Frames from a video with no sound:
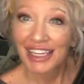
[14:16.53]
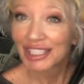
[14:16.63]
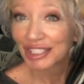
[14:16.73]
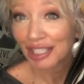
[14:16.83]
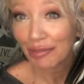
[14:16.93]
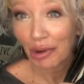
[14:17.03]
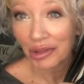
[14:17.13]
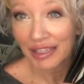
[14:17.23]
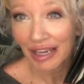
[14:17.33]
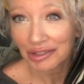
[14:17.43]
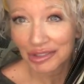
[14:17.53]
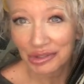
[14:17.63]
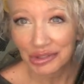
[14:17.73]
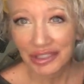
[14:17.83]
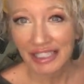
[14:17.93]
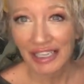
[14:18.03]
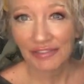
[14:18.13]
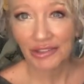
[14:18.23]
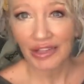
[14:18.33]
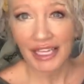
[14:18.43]
shop Holy Cow Couture if
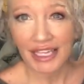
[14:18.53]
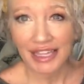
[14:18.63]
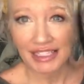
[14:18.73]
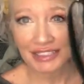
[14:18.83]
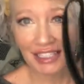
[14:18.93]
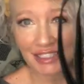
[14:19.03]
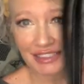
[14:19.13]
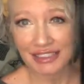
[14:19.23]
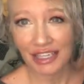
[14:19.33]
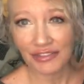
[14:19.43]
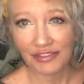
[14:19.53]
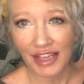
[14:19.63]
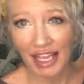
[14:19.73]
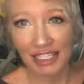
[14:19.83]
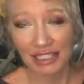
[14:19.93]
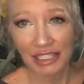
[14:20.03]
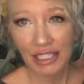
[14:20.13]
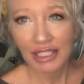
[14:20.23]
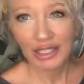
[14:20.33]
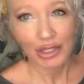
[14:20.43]
you like this kind of stuff and
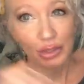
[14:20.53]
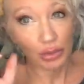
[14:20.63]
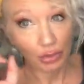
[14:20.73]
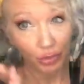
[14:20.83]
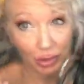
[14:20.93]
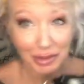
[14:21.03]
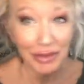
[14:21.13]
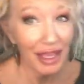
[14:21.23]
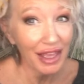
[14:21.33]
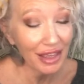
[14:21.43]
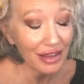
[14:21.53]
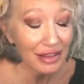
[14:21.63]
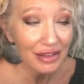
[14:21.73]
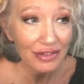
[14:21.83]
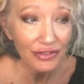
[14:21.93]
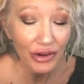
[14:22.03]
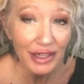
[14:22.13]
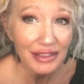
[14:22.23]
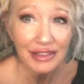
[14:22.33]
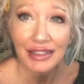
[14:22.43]
you will be paying for
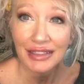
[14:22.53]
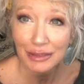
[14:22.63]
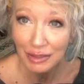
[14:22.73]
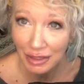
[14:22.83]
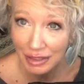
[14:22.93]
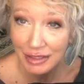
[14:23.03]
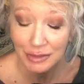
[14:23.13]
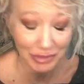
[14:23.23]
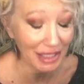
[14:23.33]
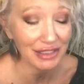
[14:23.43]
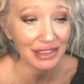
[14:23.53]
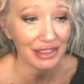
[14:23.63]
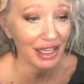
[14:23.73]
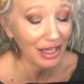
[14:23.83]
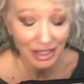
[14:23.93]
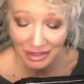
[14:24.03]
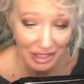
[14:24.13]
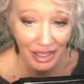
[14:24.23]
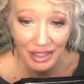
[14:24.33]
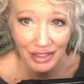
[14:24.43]
it. It is, it is pricey, ain't gonna
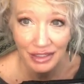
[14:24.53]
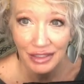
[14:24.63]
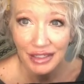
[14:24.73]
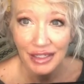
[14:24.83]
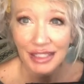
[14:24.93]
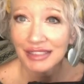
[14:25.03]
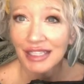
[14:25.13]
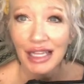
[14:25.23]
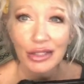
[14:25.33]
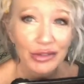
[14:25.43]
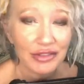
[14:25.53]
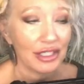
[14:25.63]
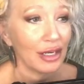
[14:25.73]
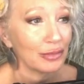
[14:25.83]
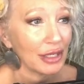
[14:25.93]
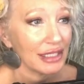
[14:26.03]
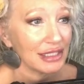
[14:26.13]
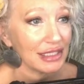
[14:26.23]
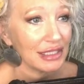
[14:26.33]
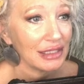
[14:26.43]
lie. It's not Louis Vuitton
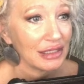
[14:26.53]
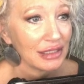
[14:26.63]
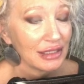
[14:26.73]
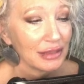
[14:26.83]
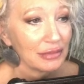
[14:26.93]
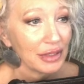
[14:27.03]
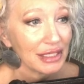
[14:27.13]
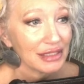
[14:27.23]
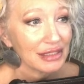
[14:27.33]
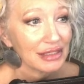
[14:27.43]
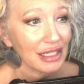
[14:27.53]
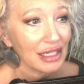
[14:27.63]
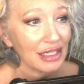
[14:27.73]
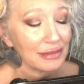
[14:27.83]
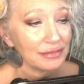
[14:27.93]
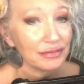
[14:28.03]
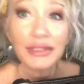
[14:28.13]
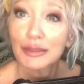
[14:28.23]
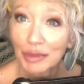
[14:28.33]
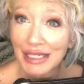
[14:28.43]
pricey, but it's, um,
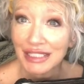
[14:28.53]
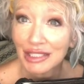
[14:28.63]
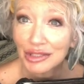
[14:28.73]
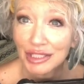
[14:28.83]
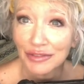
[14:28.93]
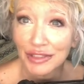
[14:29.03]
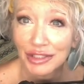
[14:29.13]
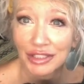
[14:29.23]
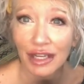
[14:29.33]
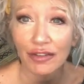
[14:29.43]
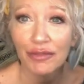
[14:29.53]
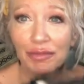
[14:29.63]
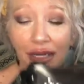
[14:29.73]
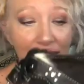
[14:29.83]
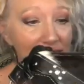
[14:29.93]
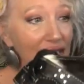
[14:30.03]
it's pricey, you'll see for yourself. But